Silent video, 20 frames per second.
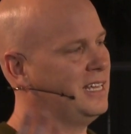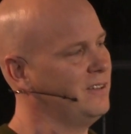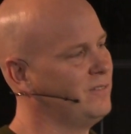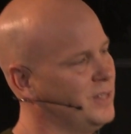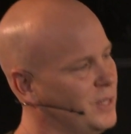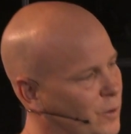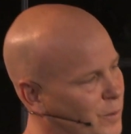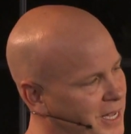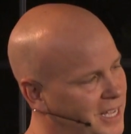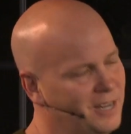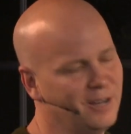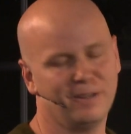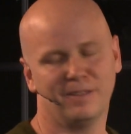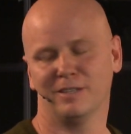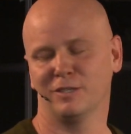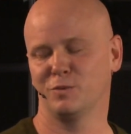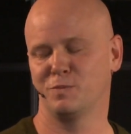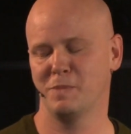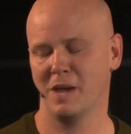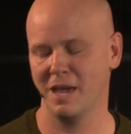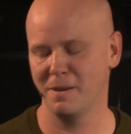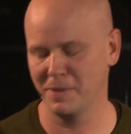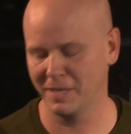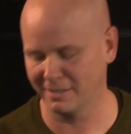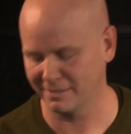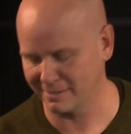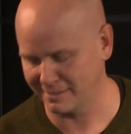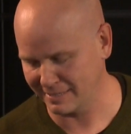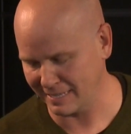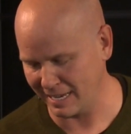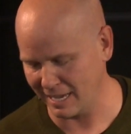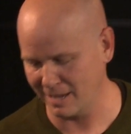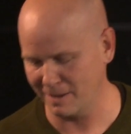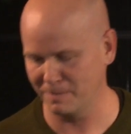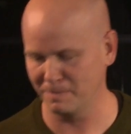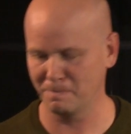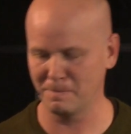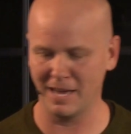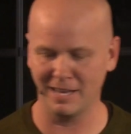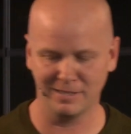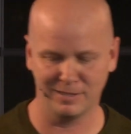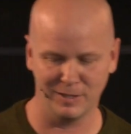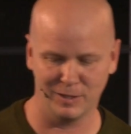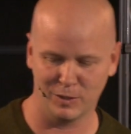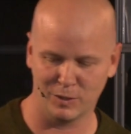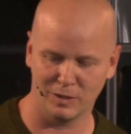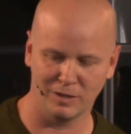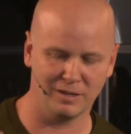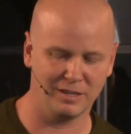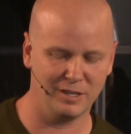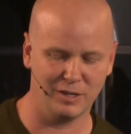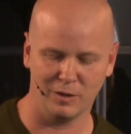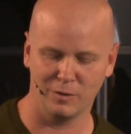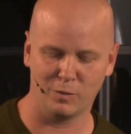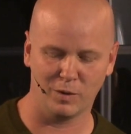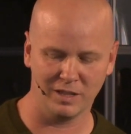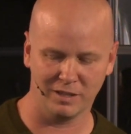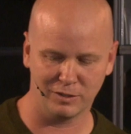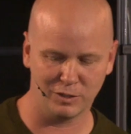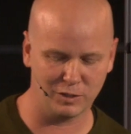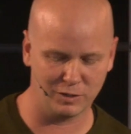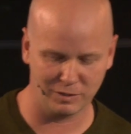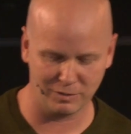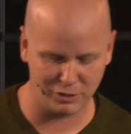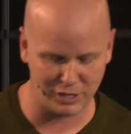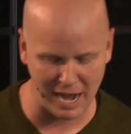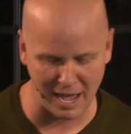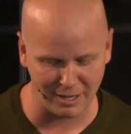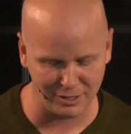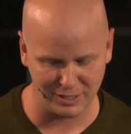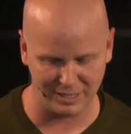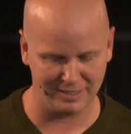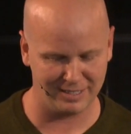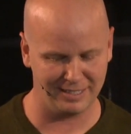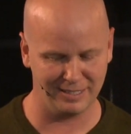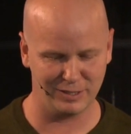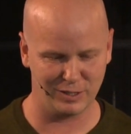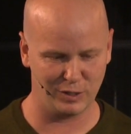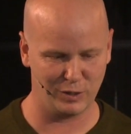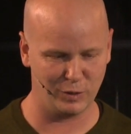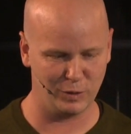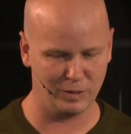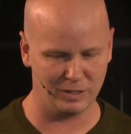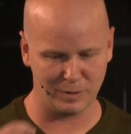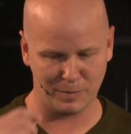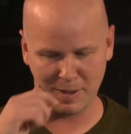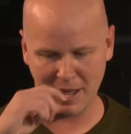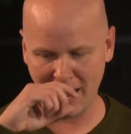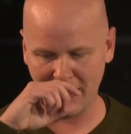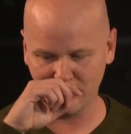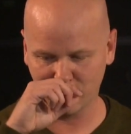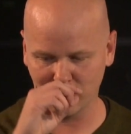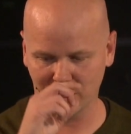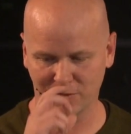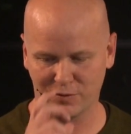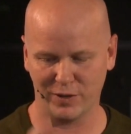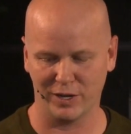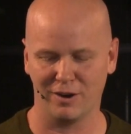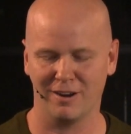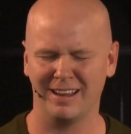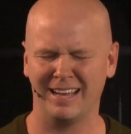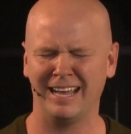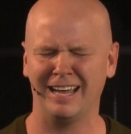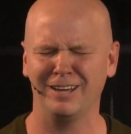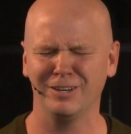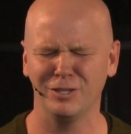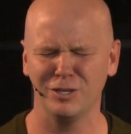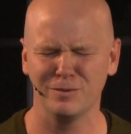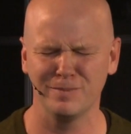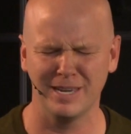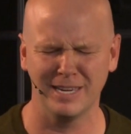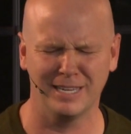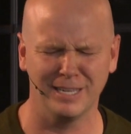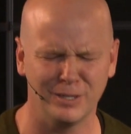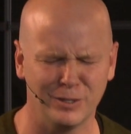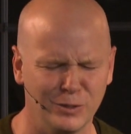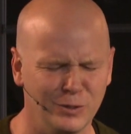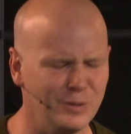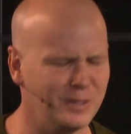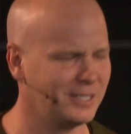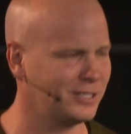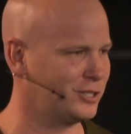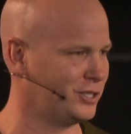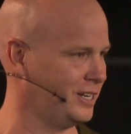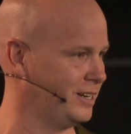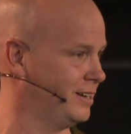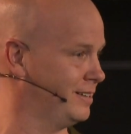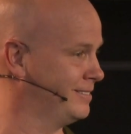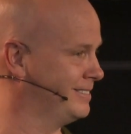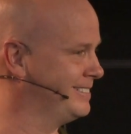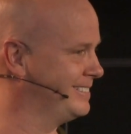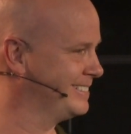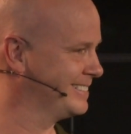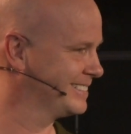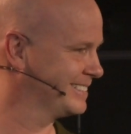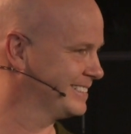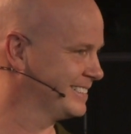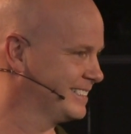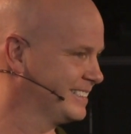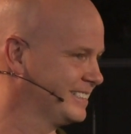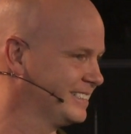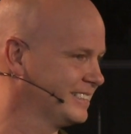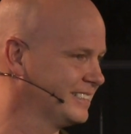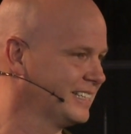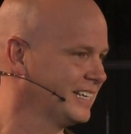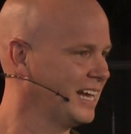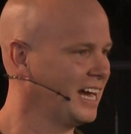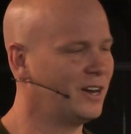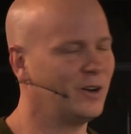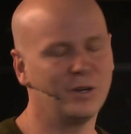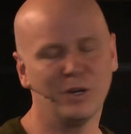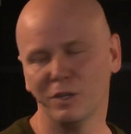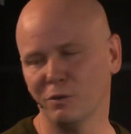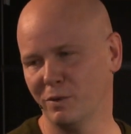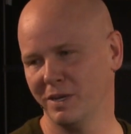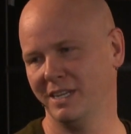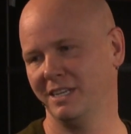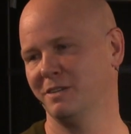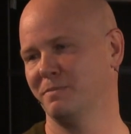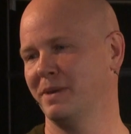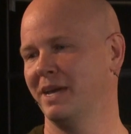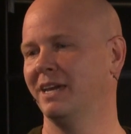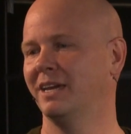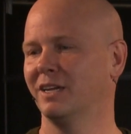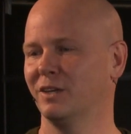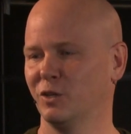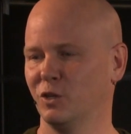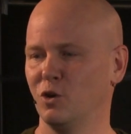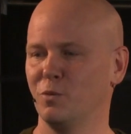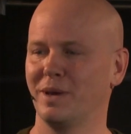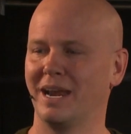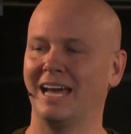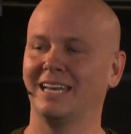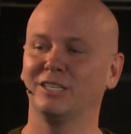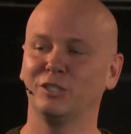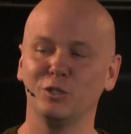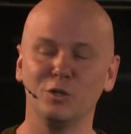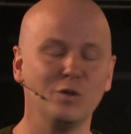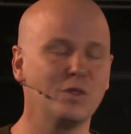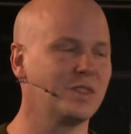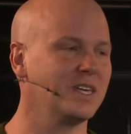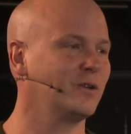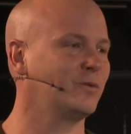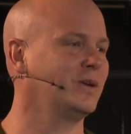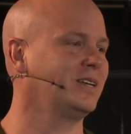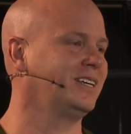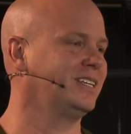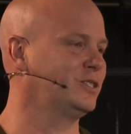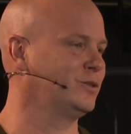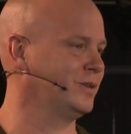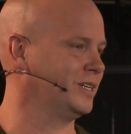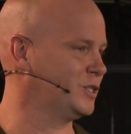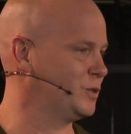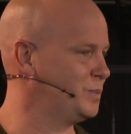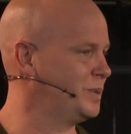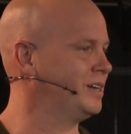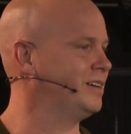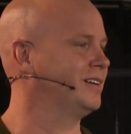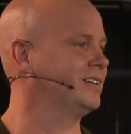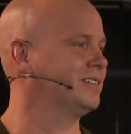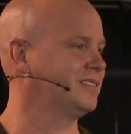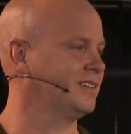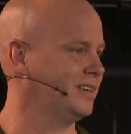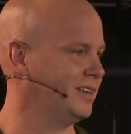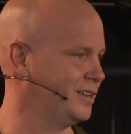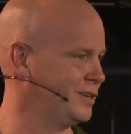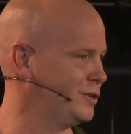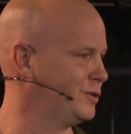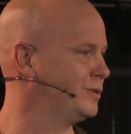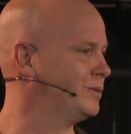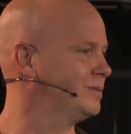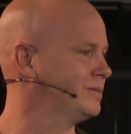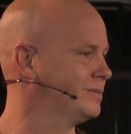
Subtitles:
even though we hear this maybe the same message, or one of the challenging things to do as a pastor is figure out, how do you make it new this year? I don't know that we need to make it new, but I do think we need to experience it anew.